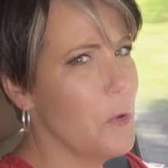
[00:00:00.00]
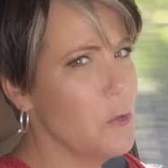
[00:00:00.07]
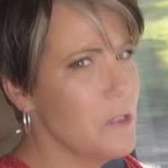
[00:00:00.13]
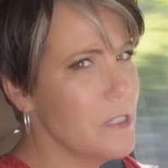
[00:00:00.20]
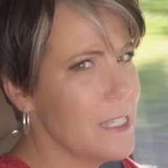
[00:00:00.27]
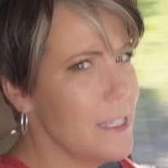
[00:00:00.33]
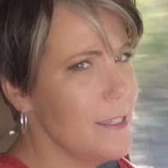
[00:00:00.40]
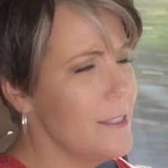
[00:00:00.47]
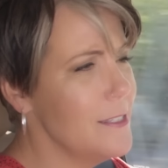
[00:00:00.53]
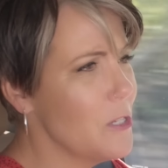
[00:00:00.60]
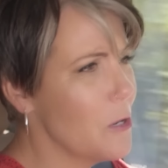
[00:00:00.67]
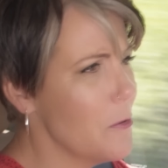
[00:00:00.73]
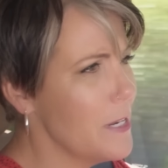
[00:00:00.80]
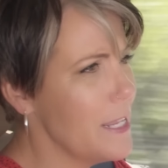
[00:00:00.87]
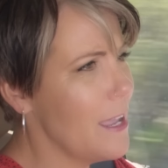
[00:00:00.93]
most kids
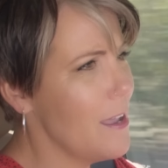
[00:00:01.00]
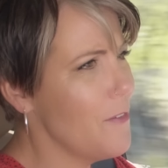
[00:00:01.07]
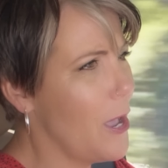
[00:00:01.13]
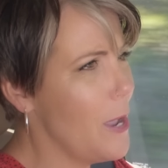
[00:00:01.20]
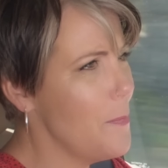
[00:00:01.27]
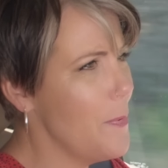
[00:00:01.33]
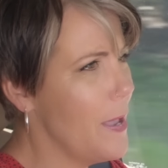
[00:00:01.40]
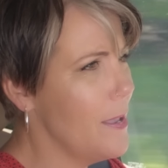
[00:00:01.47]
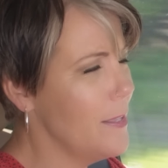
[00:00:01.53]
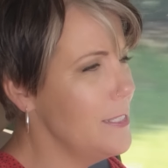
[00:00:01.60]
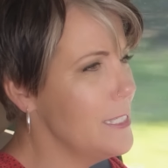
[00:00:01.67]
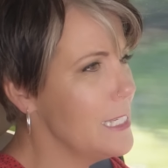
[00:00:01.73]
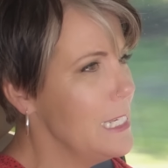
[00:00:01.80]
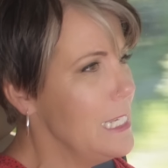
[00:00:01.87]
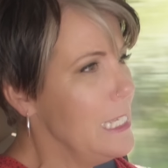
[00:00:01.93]
already have
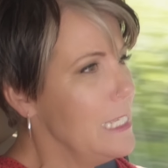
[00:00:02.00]
iPads?